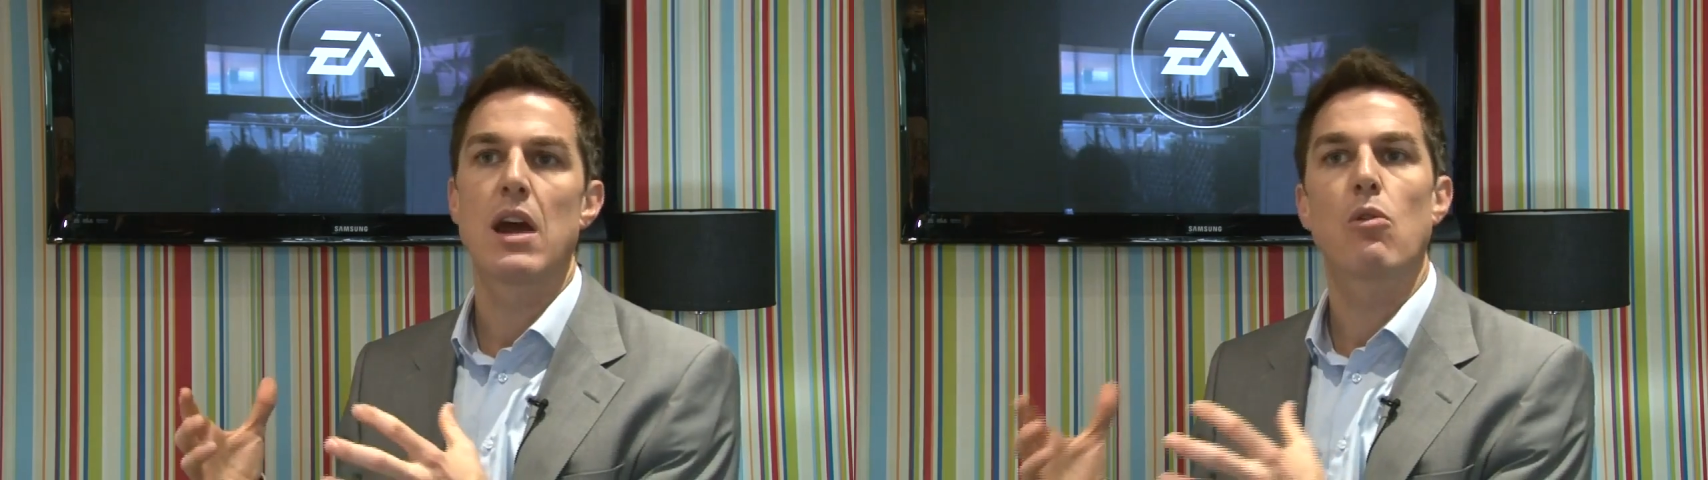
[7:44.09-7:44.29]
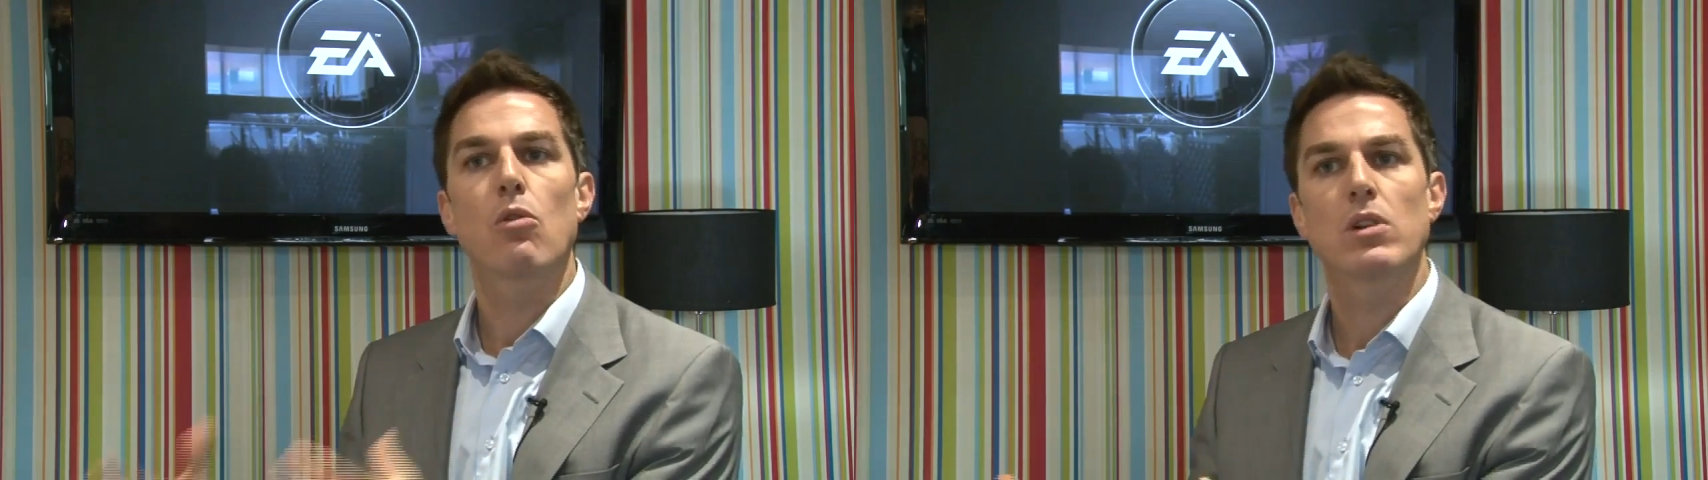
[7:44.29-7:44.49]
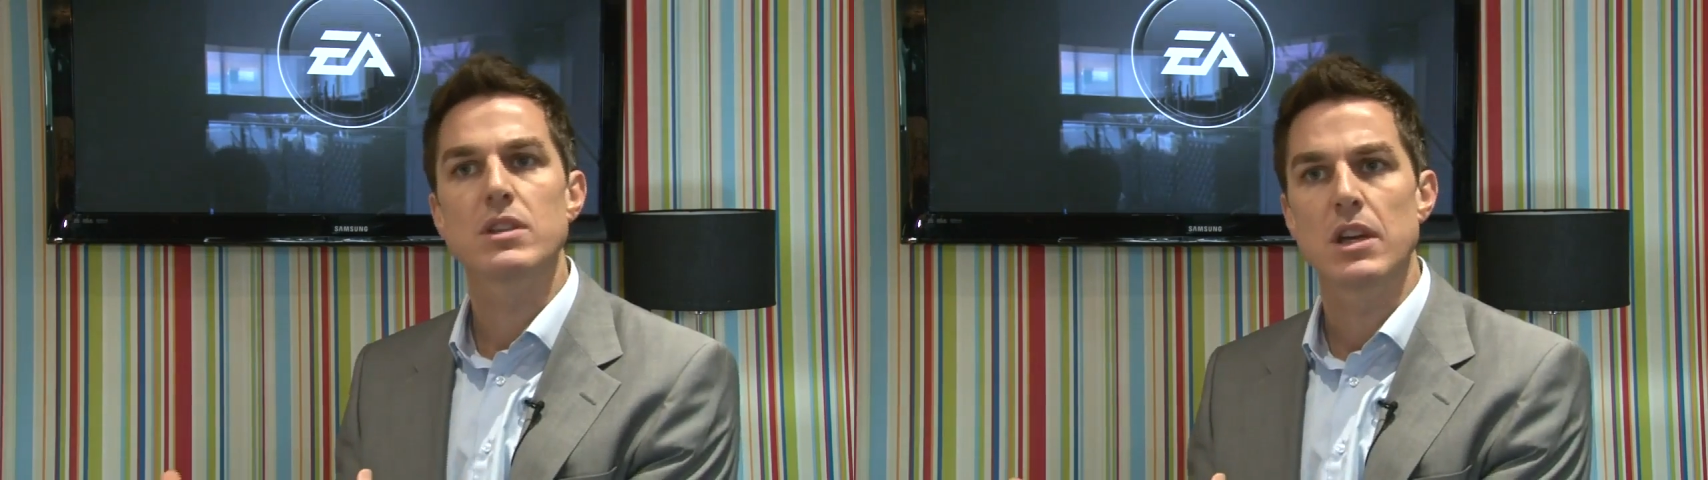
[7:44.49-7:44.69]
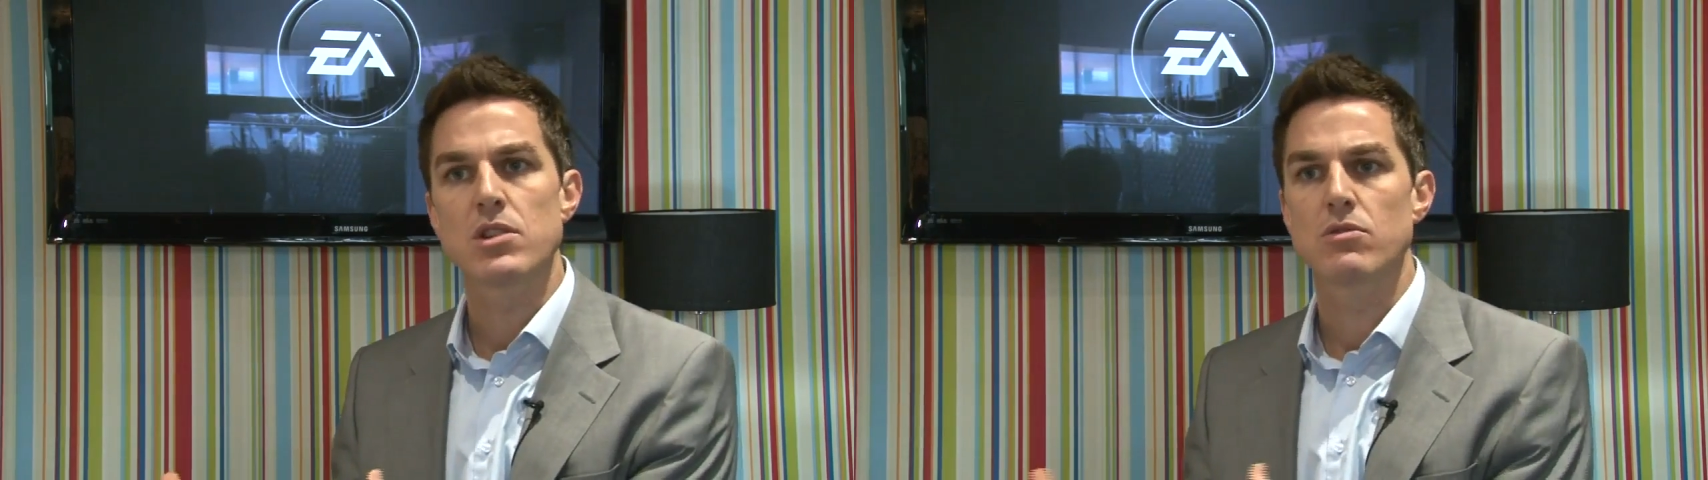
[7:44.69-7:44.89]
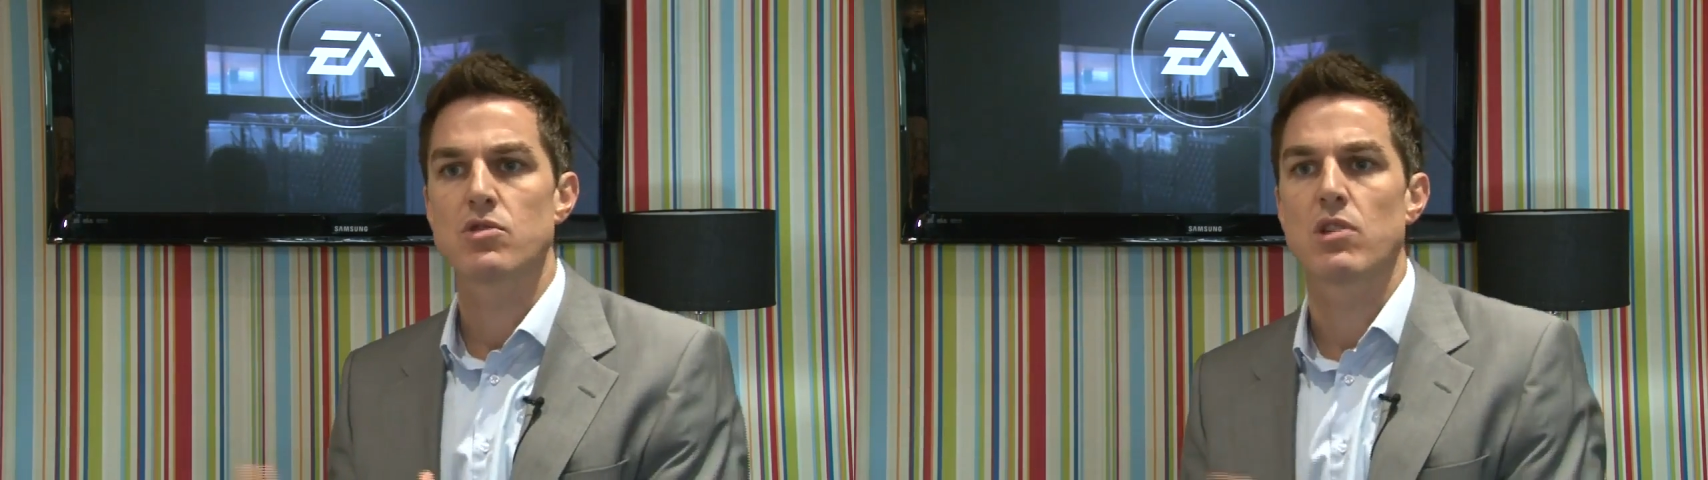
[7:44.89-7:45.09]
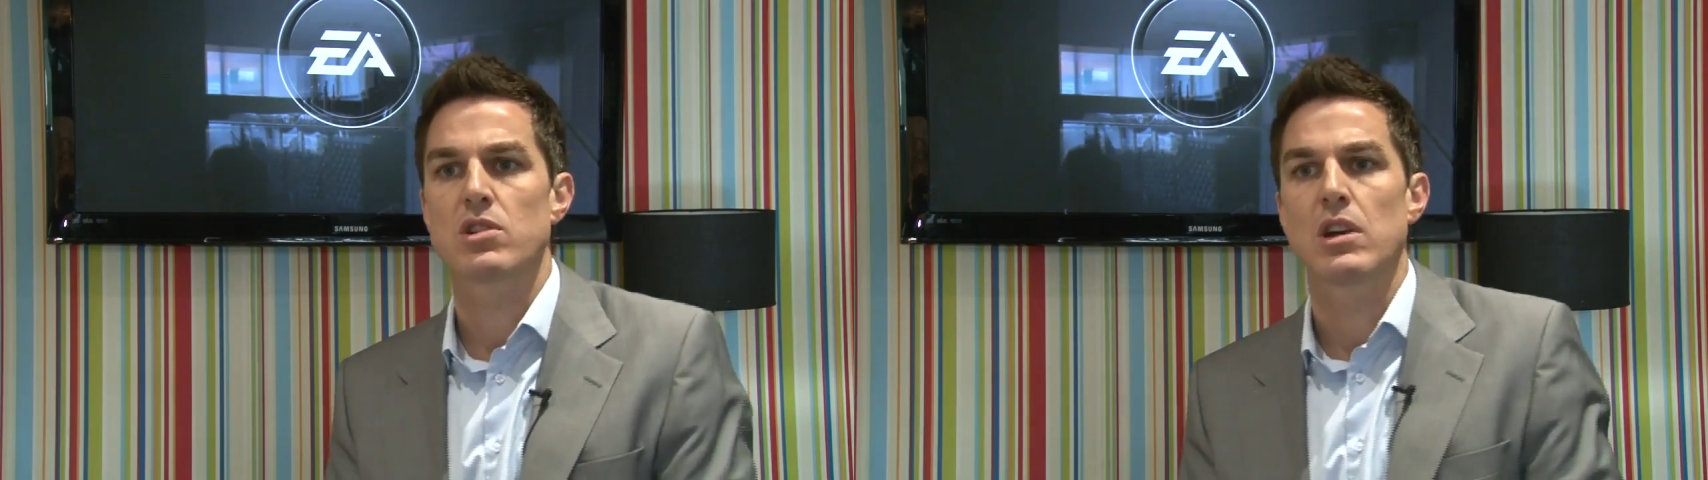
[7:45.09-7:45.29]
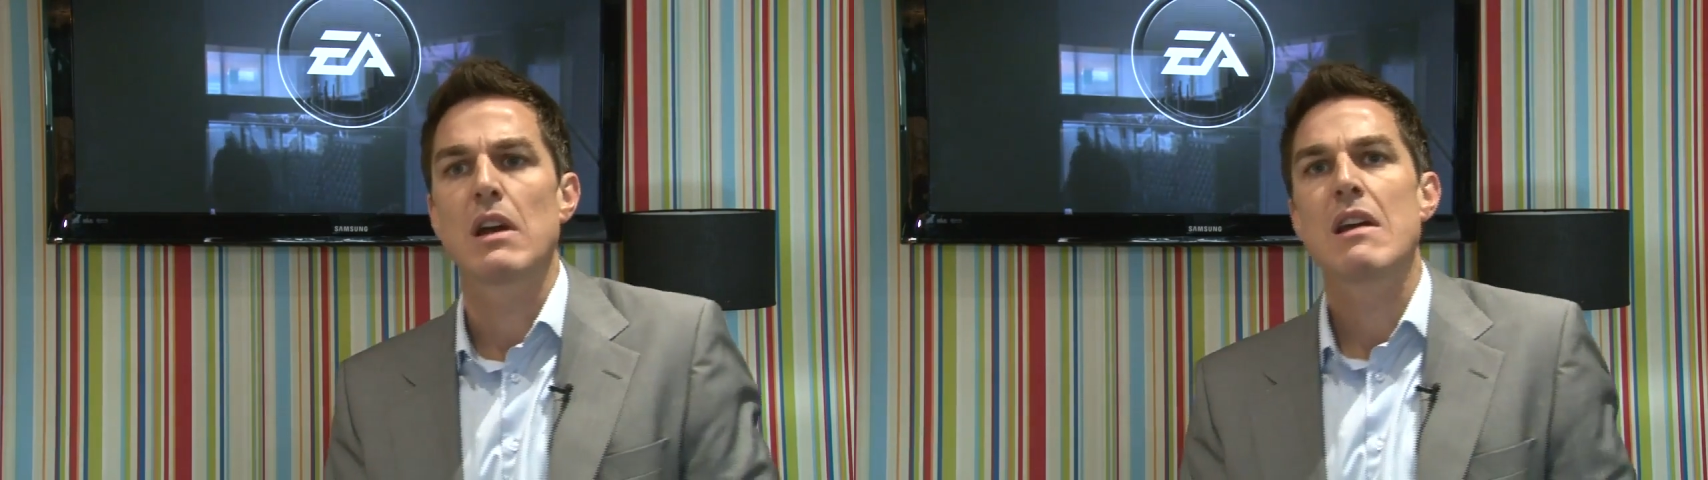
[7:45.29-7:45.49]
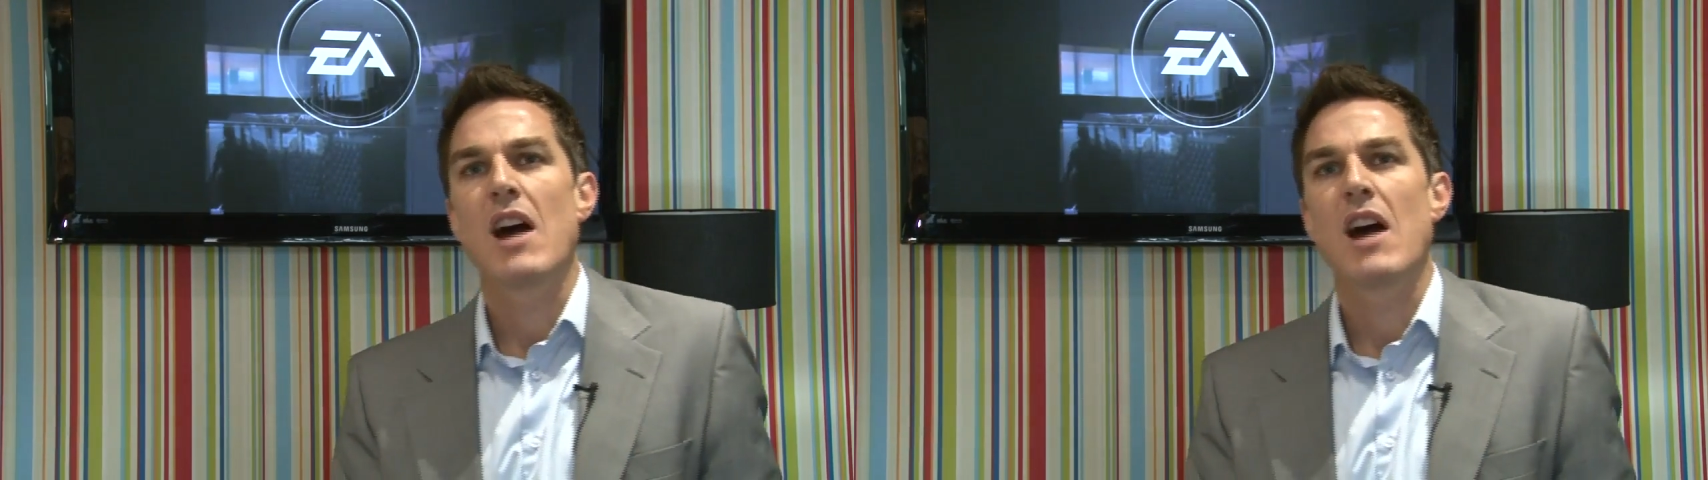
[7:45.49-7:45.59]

our organizational structure,